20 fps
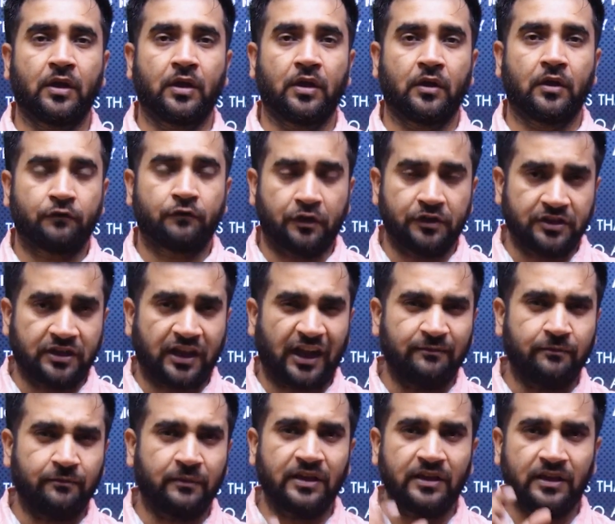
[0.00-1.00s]
For the time
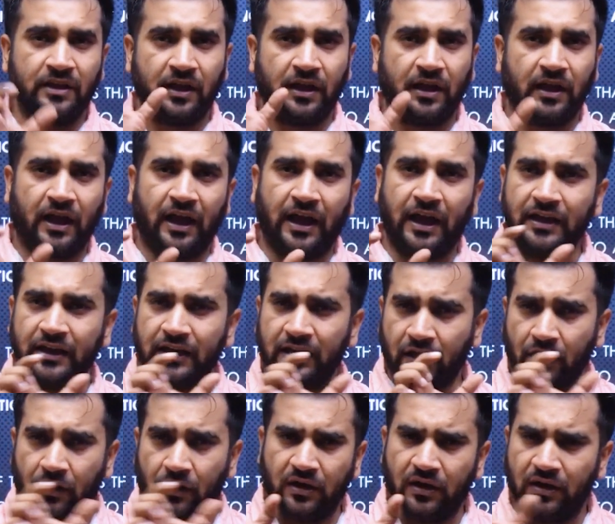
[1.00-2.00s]
being, I
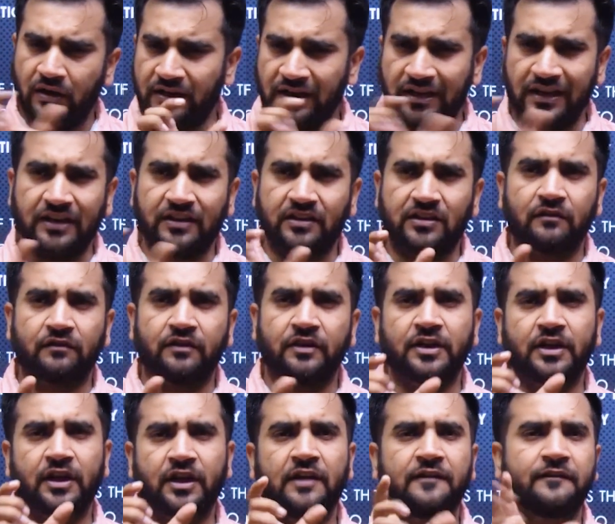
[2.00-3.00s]
delete the word
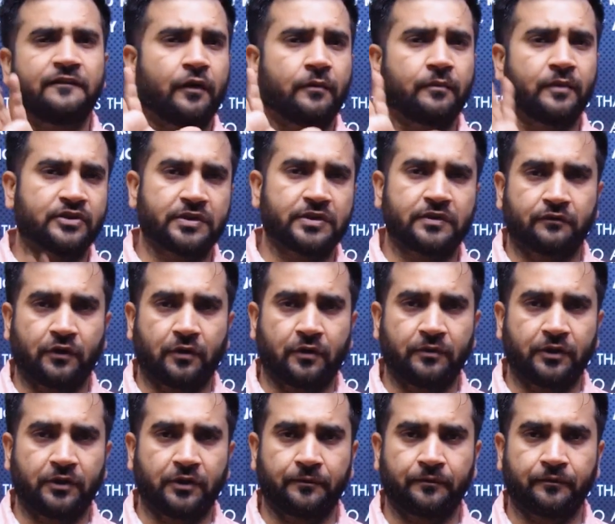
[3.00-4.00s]
information from
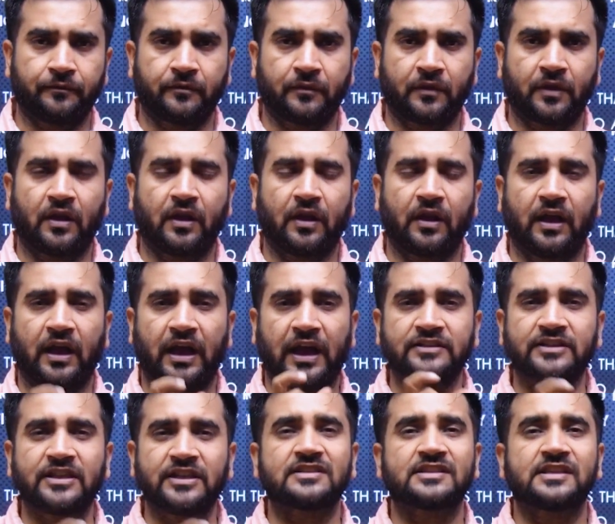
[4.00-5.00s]
here. I
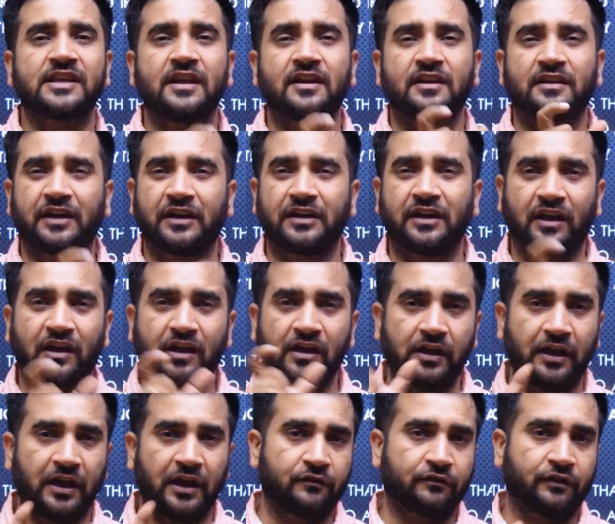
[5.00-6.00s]
just say critical
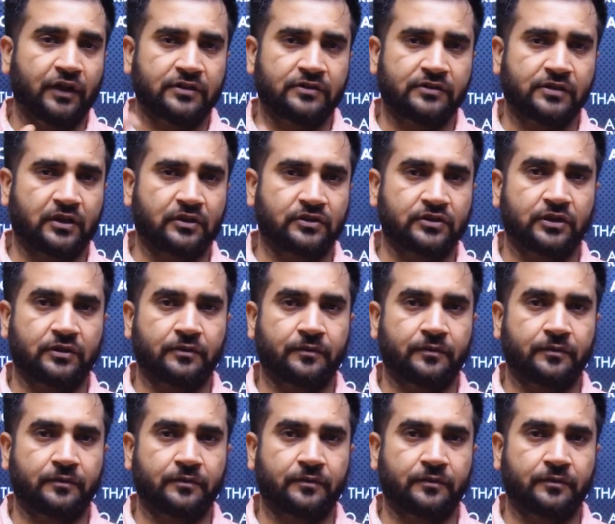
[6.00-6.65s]
infrastructure.